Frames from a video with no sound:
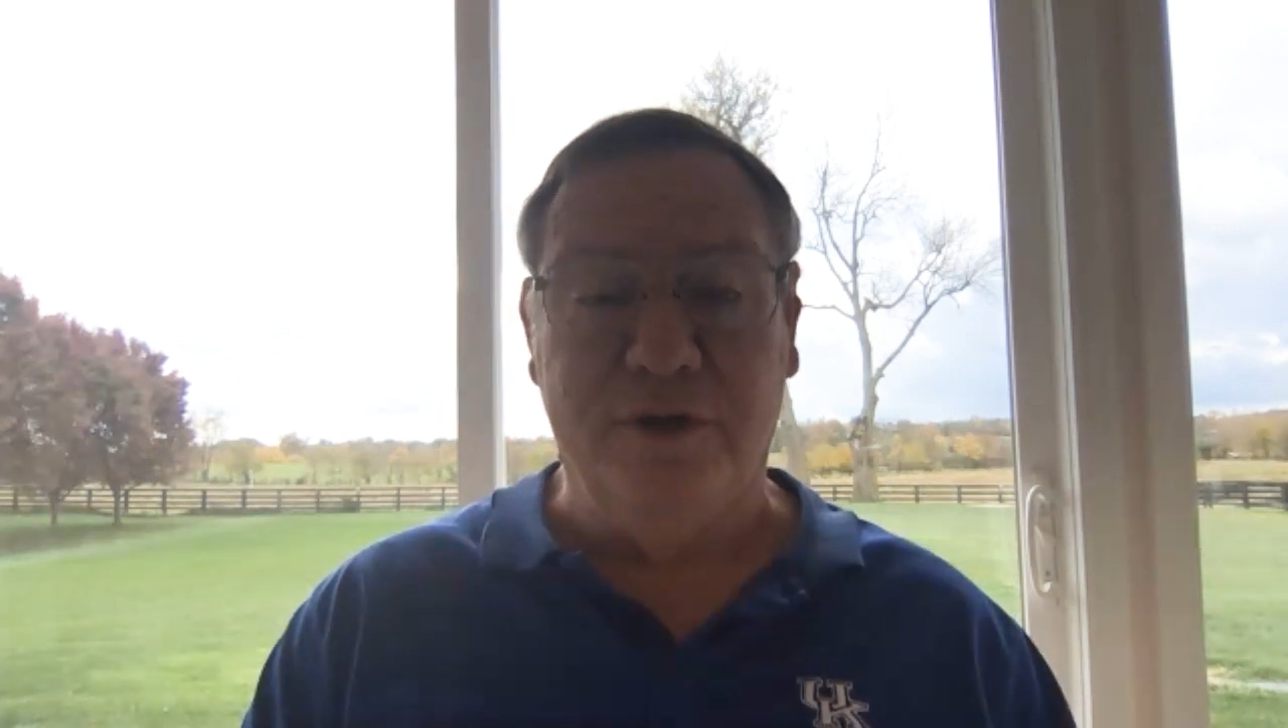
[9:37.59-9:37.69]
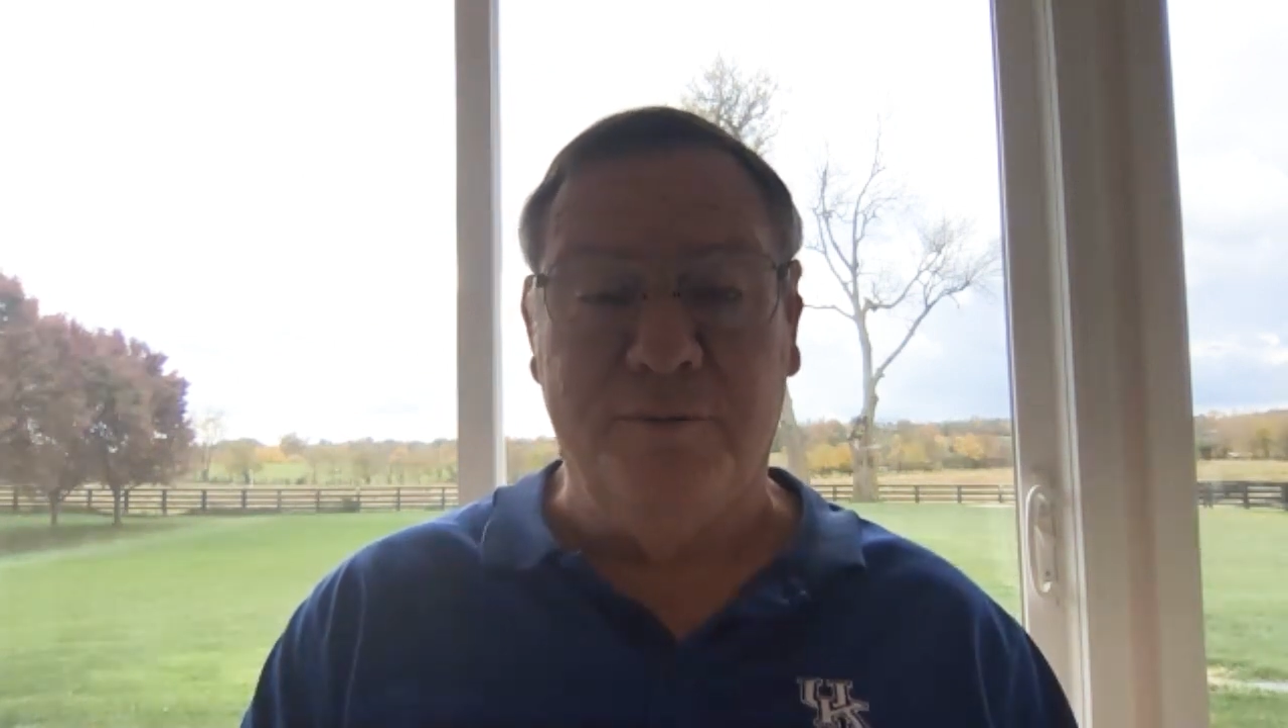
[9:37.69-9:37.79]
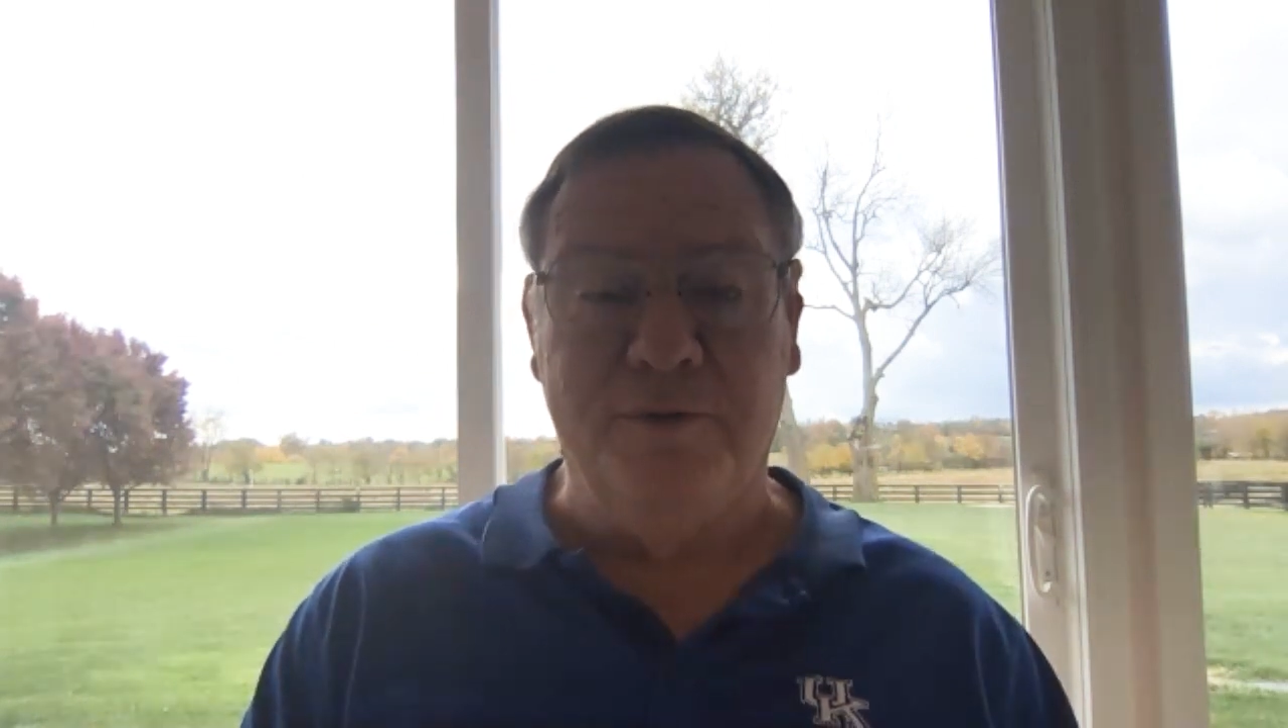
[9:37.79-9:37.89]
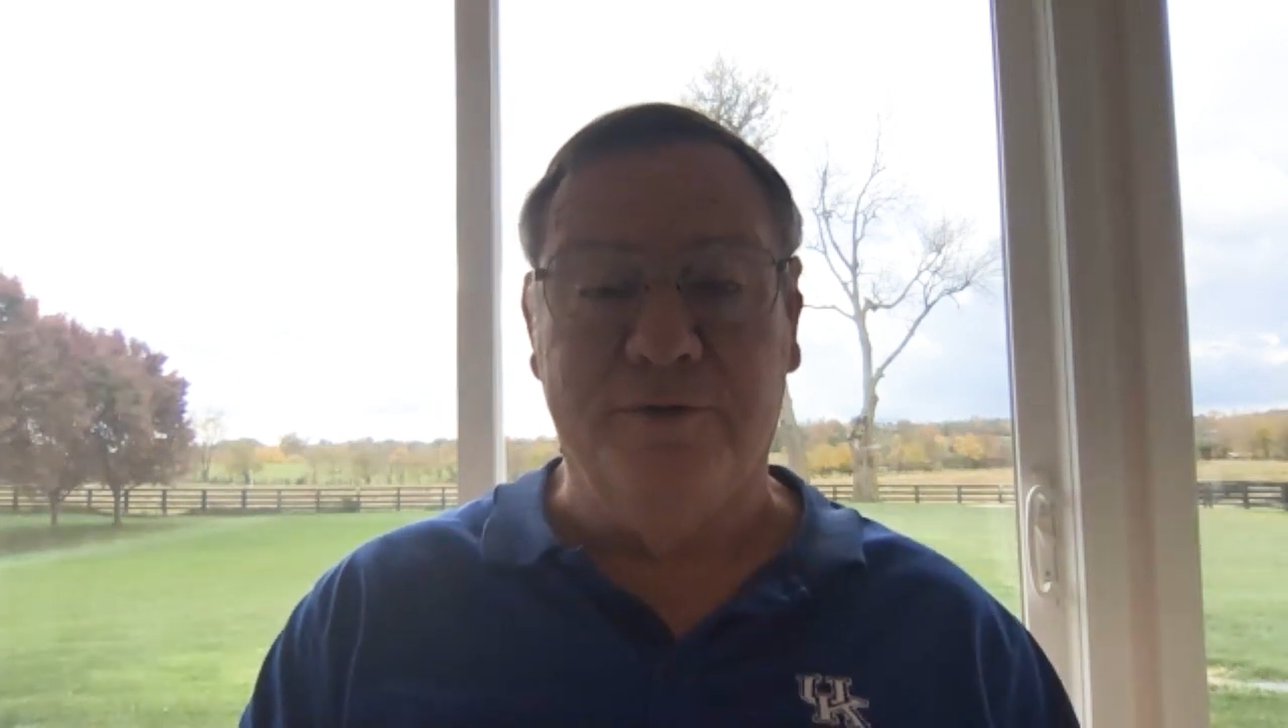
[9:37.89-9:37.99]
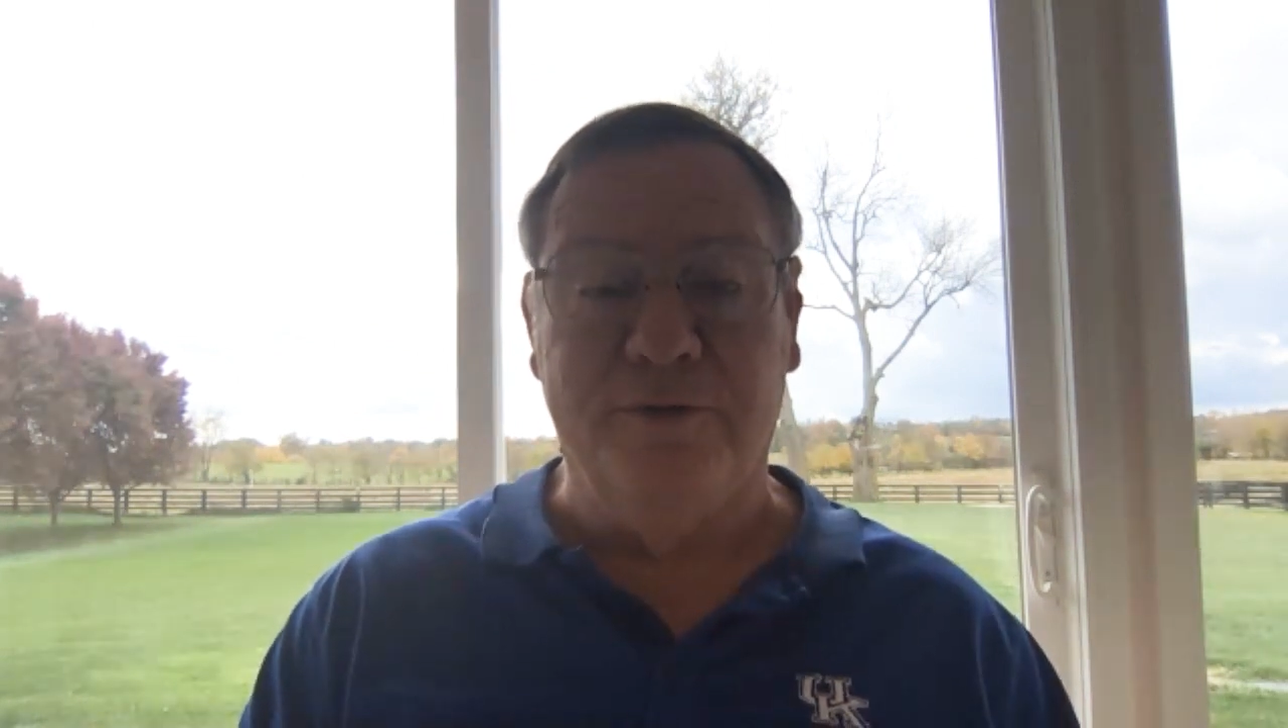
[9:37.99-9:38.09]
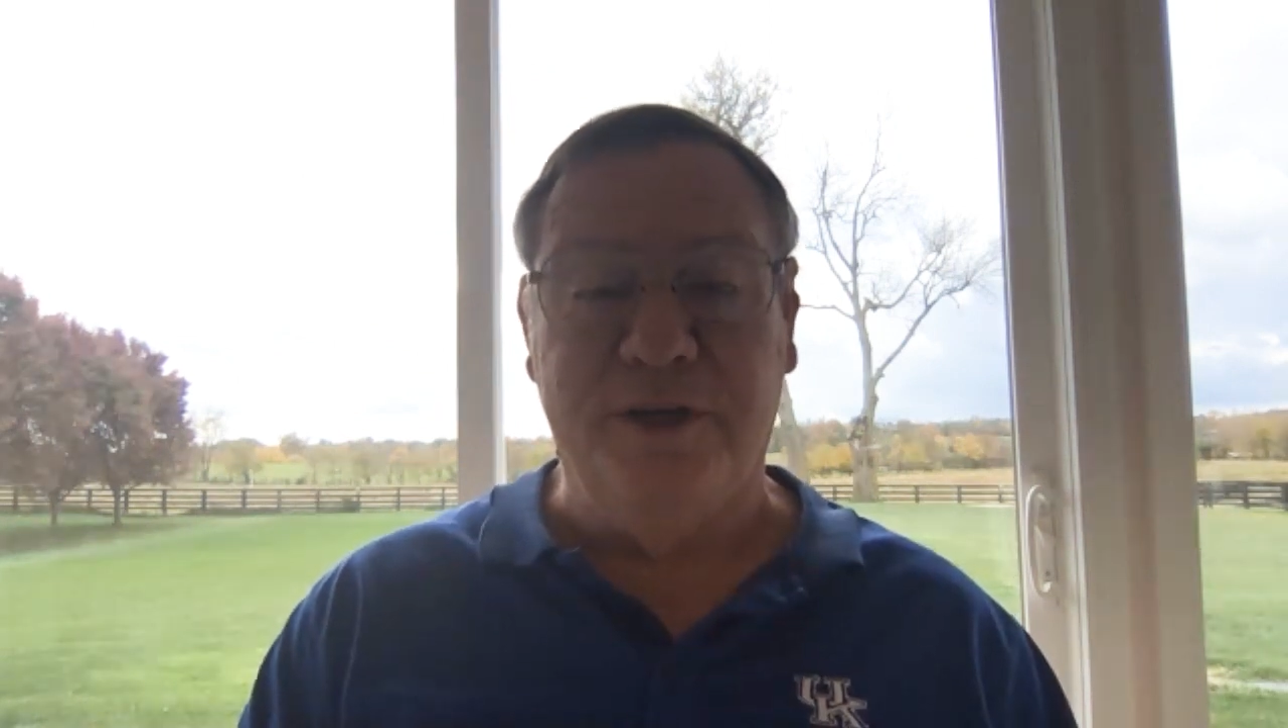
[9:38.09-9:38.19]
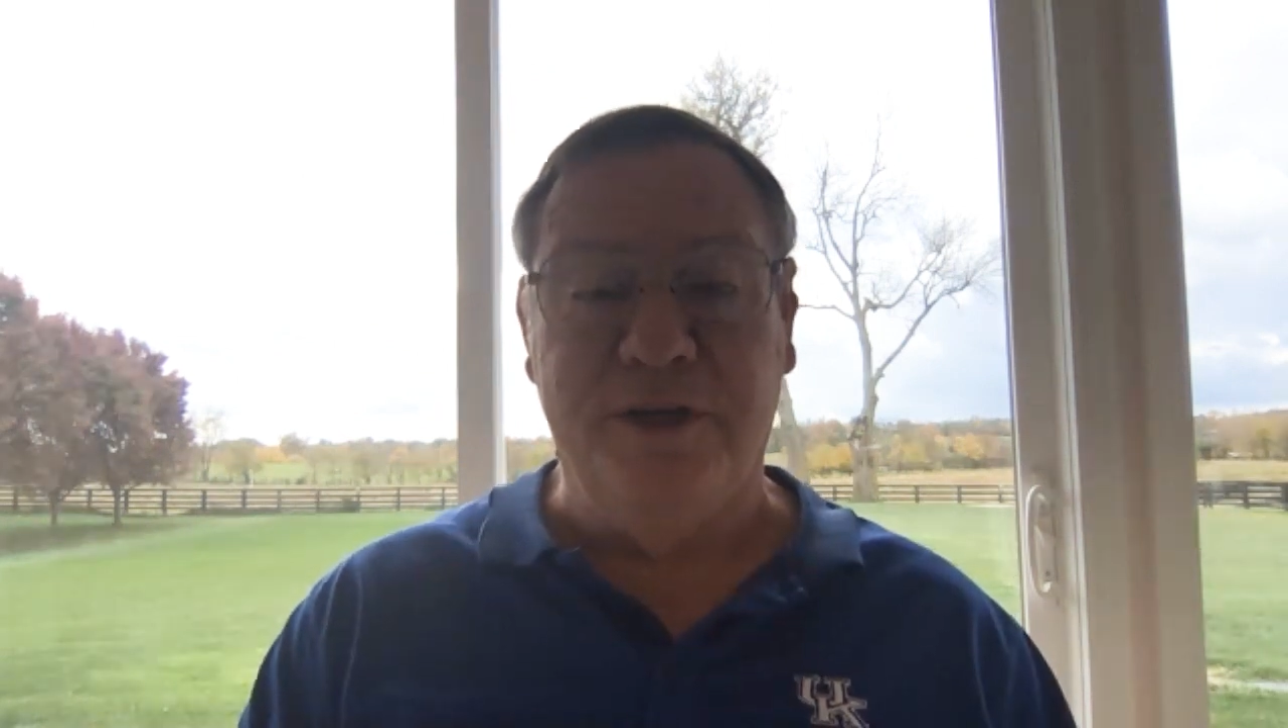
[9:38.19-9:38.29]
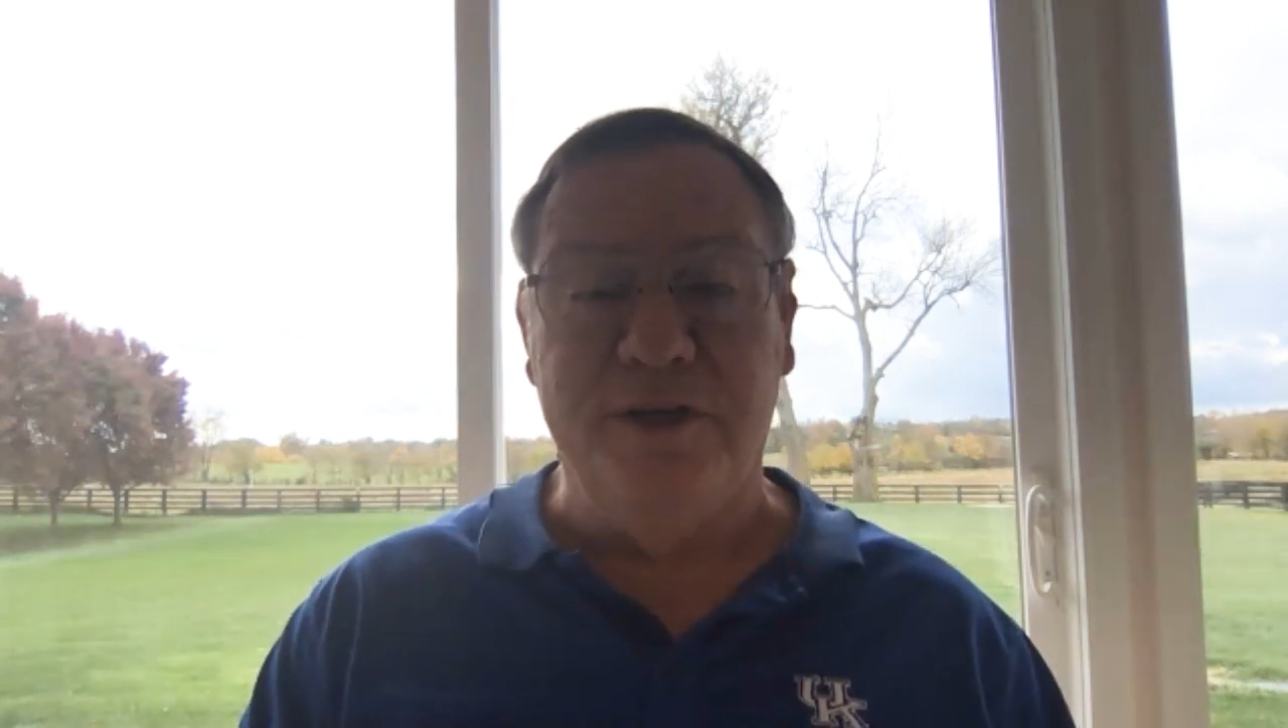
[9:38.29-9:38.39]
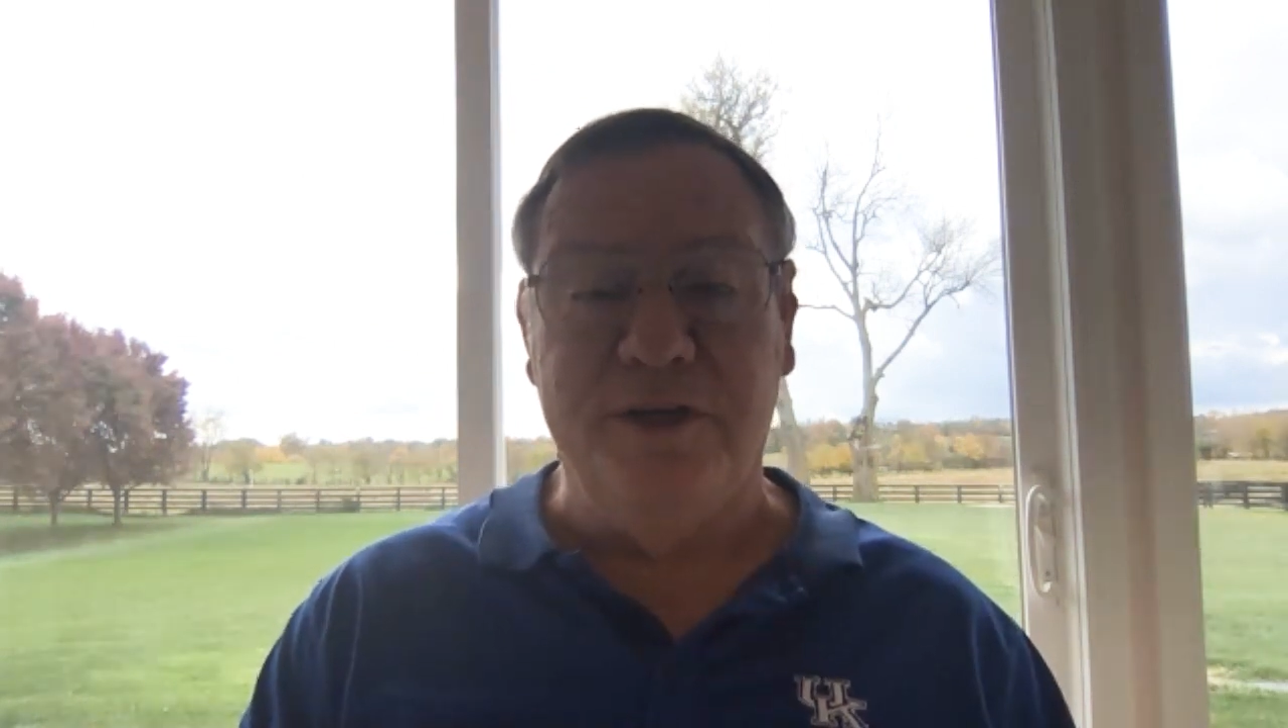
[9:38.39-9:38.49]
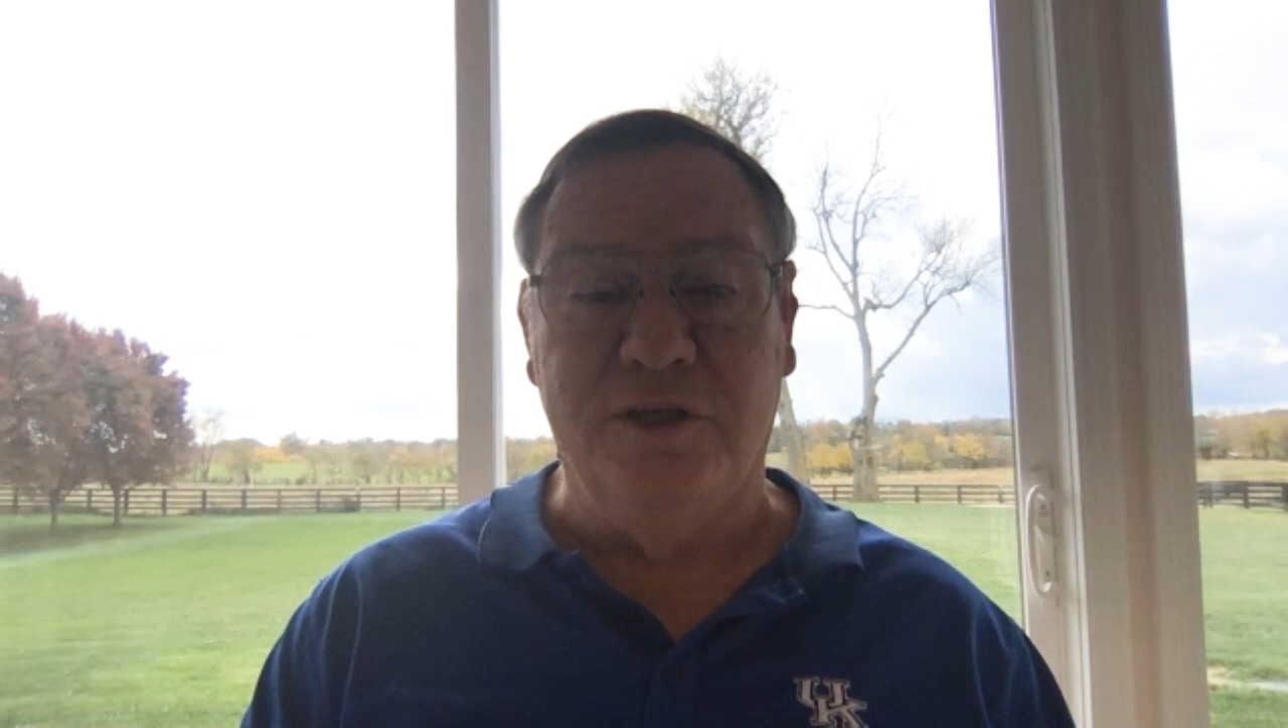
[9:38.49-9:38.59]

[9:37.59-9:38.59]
couple of her kids